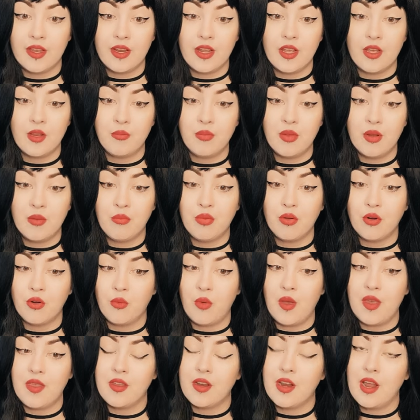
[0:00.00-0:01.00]
had been put
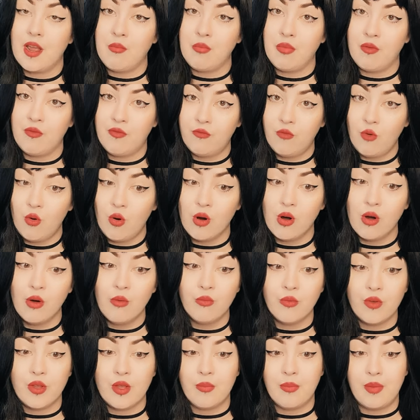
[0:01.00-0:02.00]
away the night before
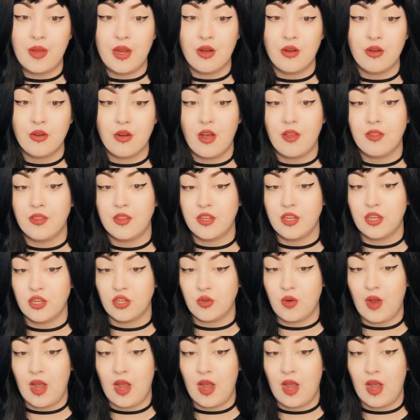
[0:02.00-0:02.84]
reappeared on the dish